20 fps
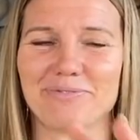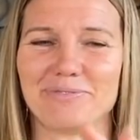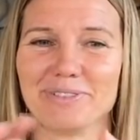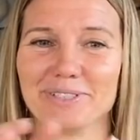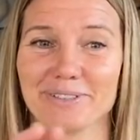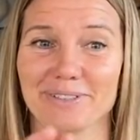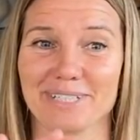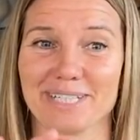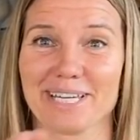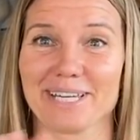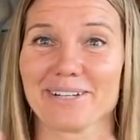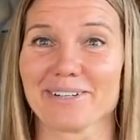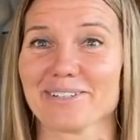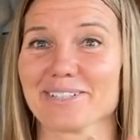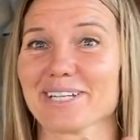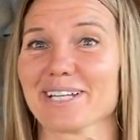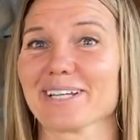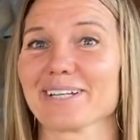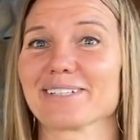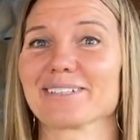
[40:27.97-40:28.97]
the
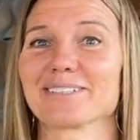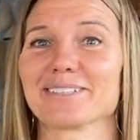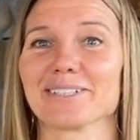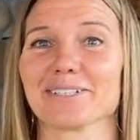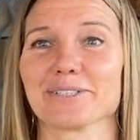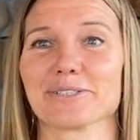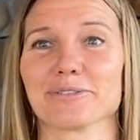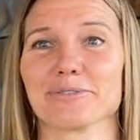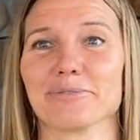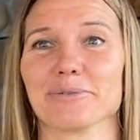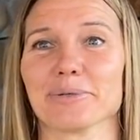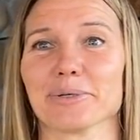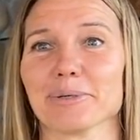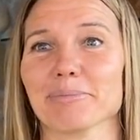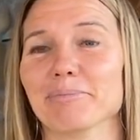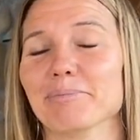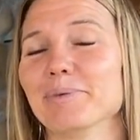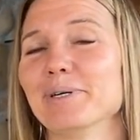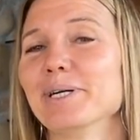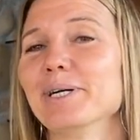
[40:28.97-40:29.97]
energetics start to form.
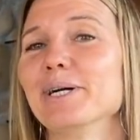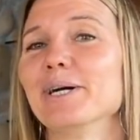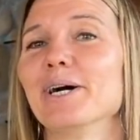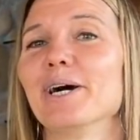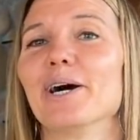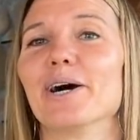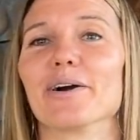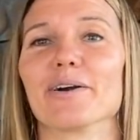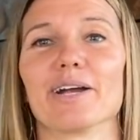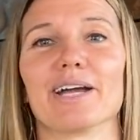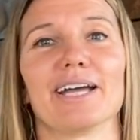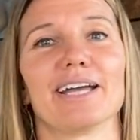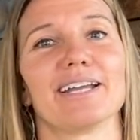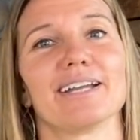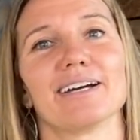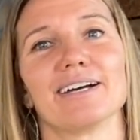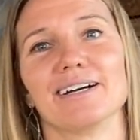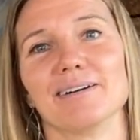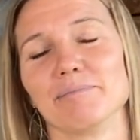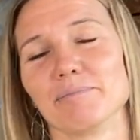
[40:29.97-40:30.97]
All right,
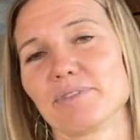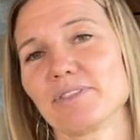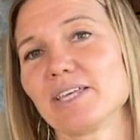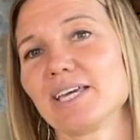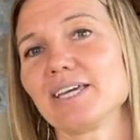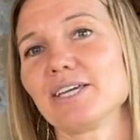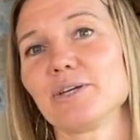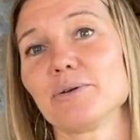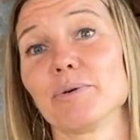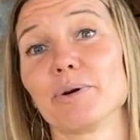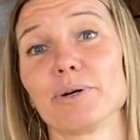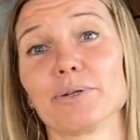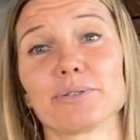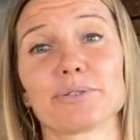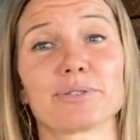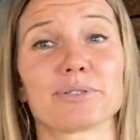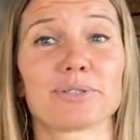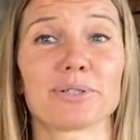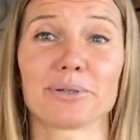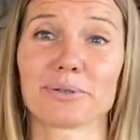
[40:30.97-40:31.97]
thank you all
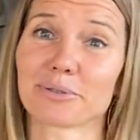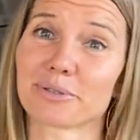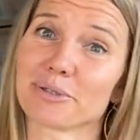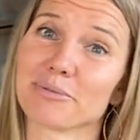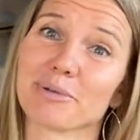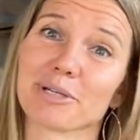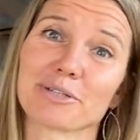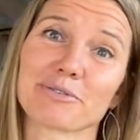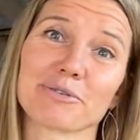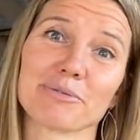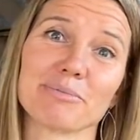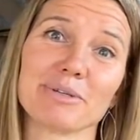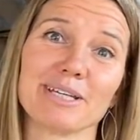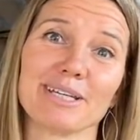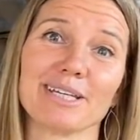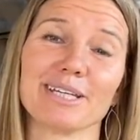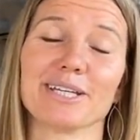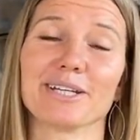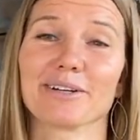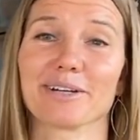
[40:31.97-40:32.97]
so much for
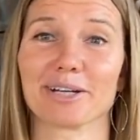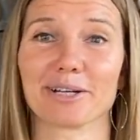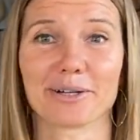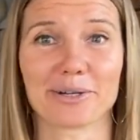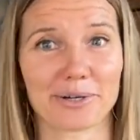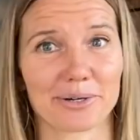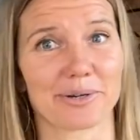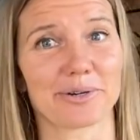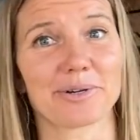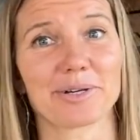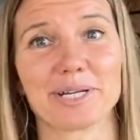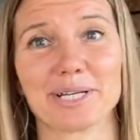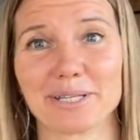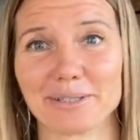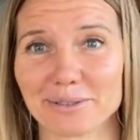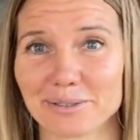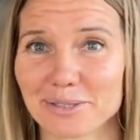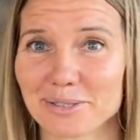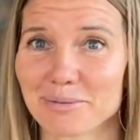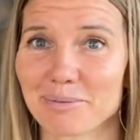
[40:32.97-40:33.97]
being here and
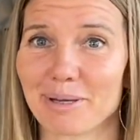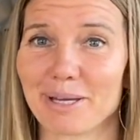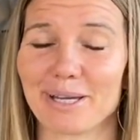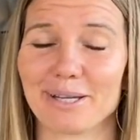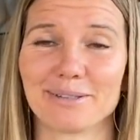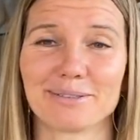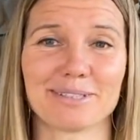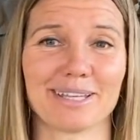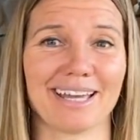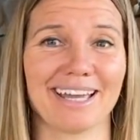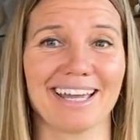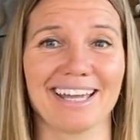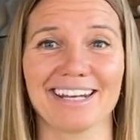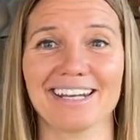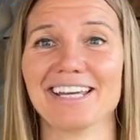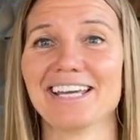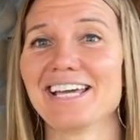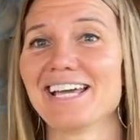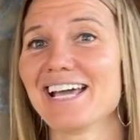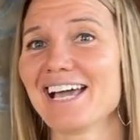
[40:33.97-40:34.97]
co-creating this space and
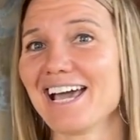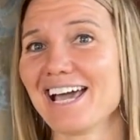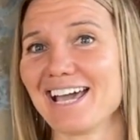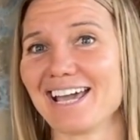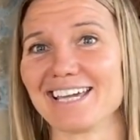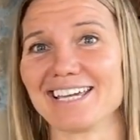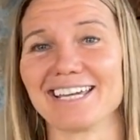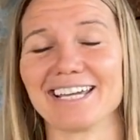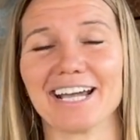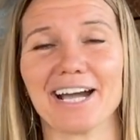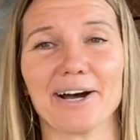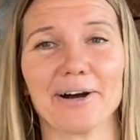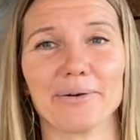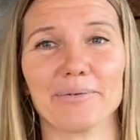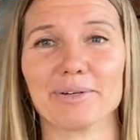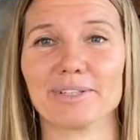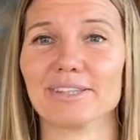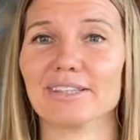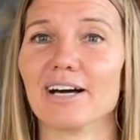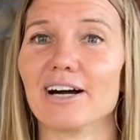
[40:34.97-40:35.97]
hanging out.
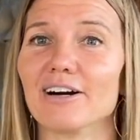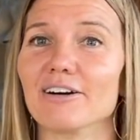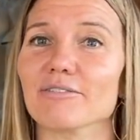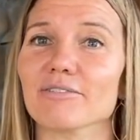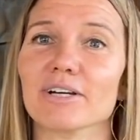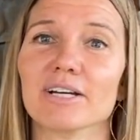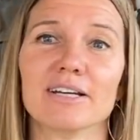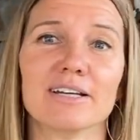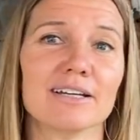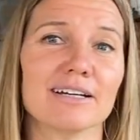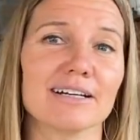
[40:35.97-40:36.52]
Would love